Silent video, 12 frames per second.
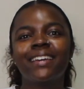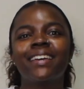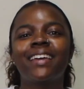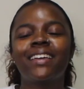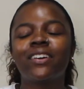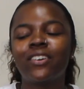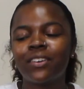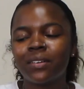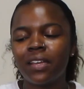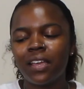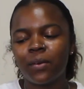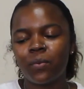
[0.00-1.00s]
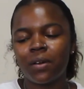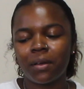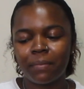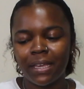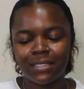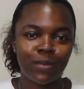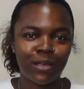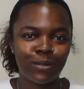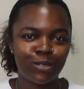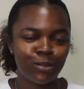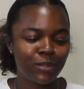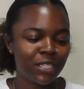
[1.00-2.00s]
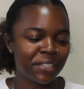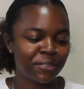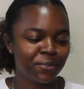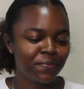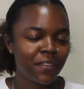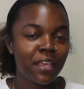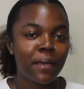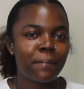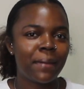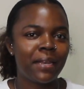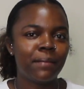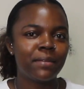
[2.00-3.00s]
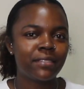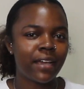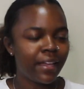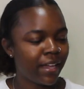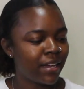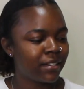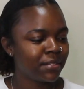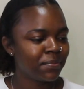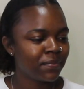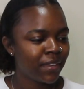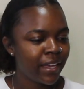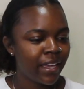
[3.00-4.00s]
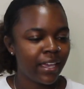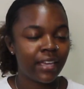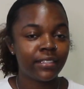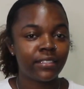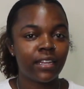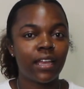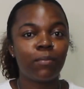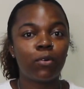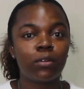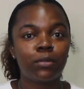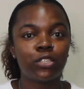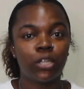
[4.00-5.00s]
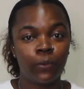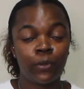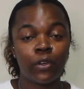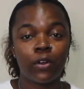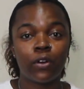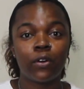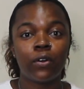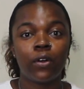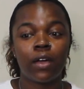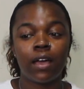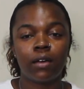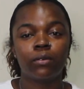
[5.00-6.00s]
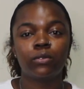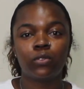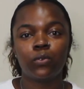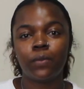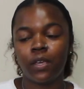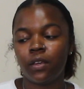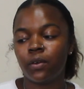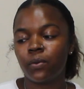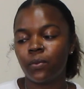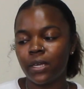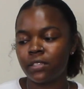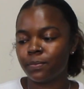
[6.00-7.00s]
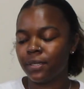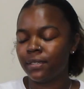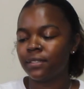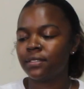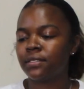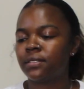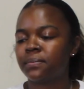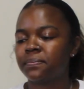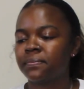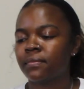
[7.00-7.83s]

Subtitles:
Hey y'all, welcome back to my YouTube channel. My name is Ayana, and today I'm going to be showing y'all how to make waist beads.